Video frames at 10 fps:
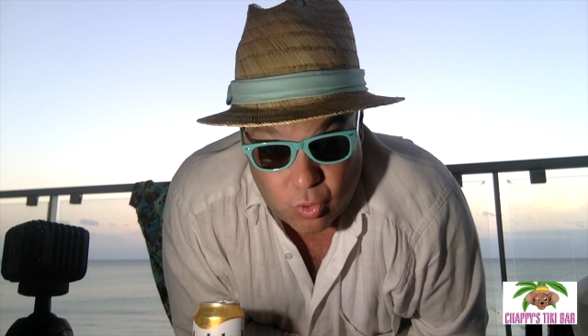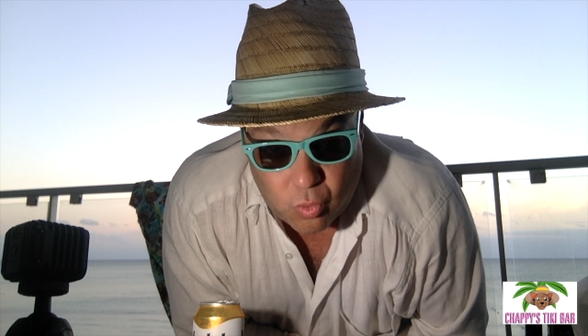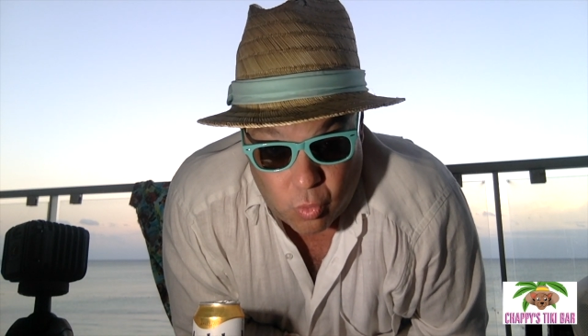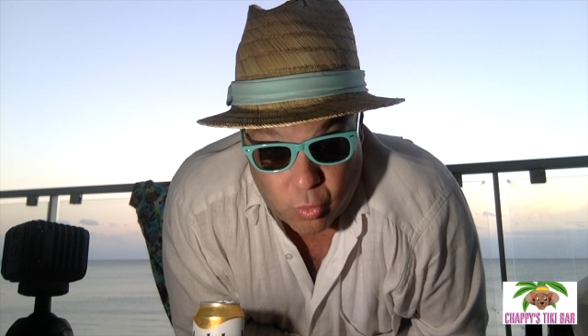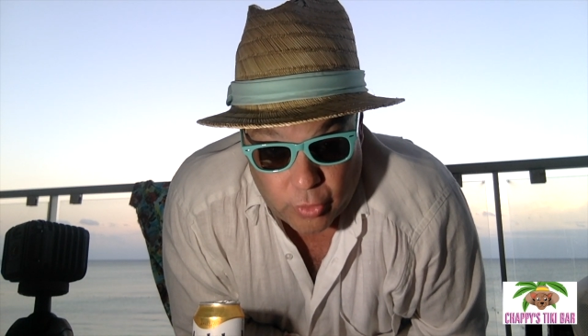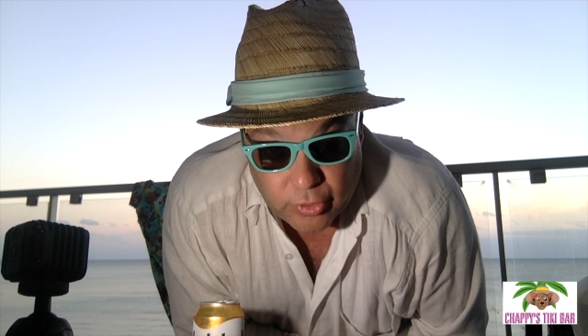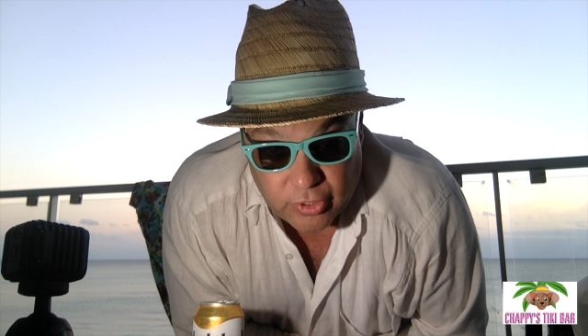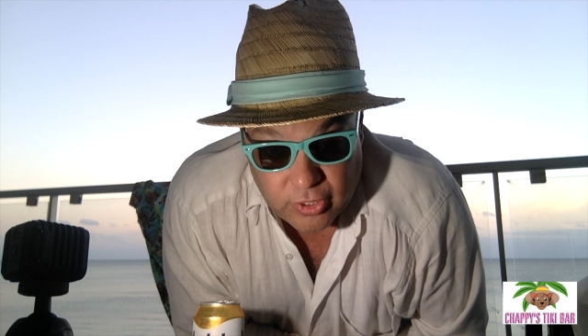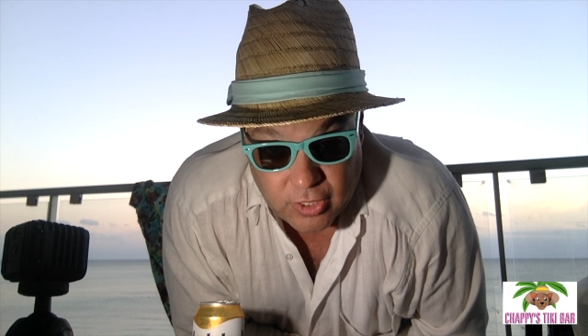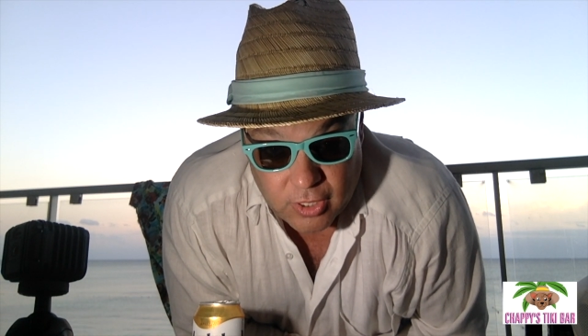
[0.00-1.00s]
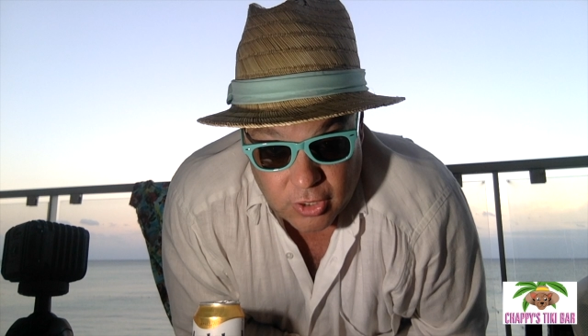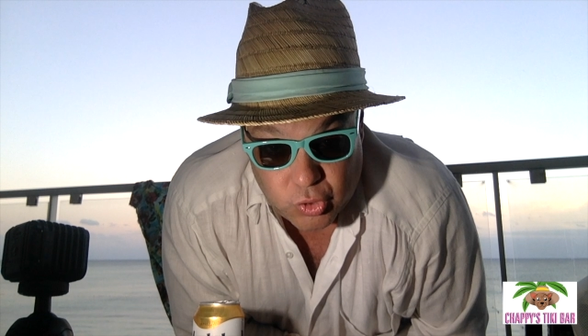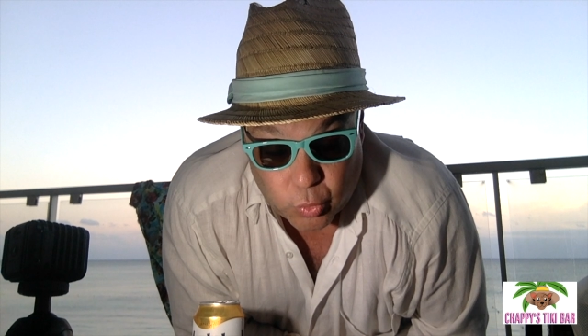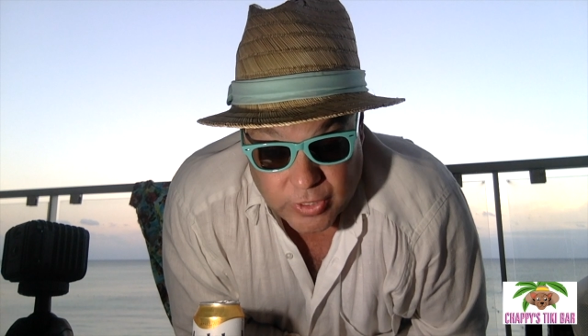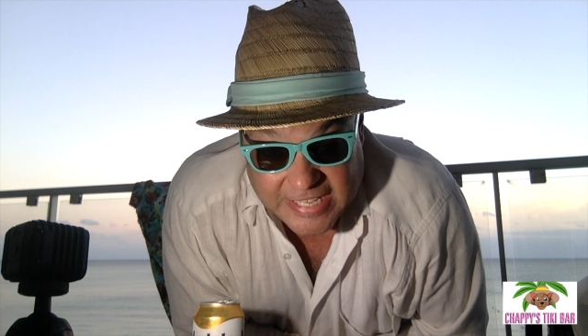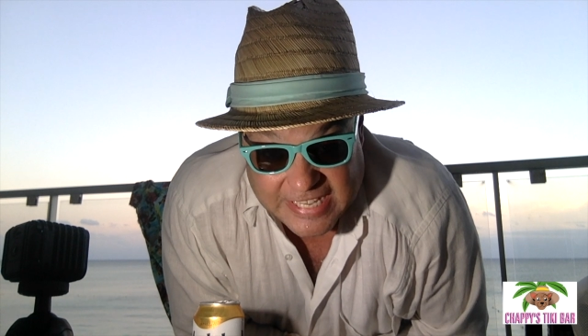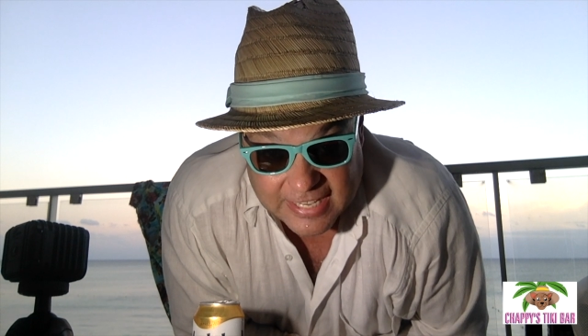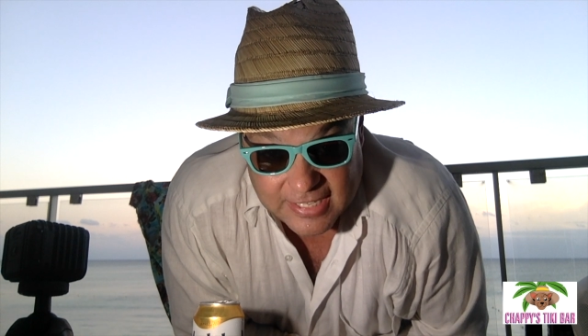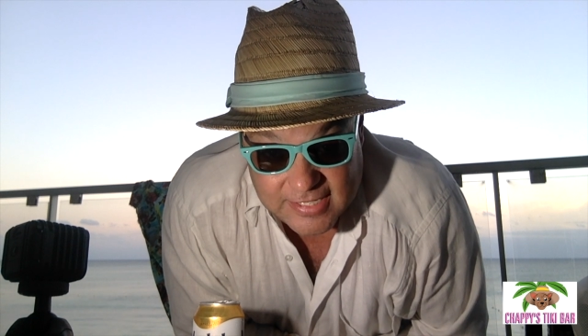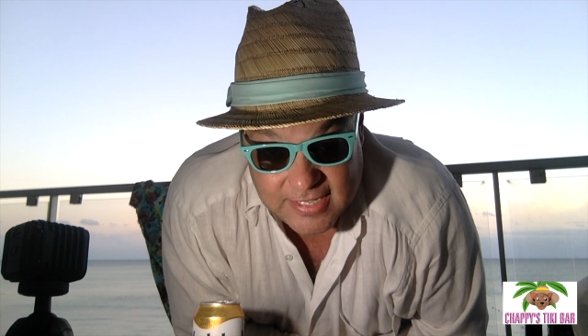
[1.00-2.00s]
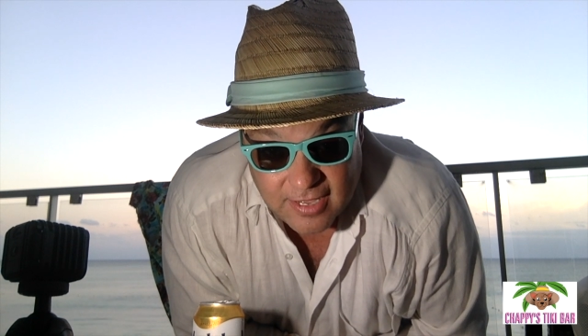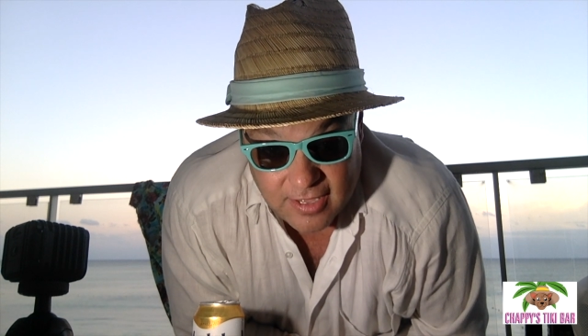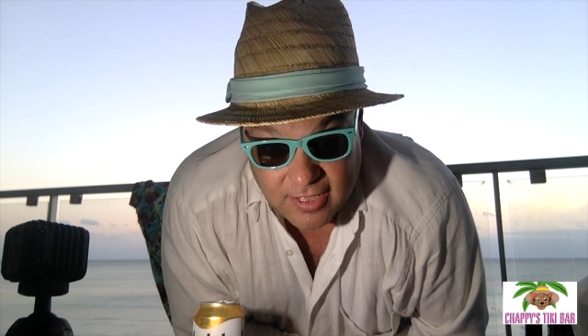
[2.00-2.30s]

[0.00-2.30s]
corn tortillas,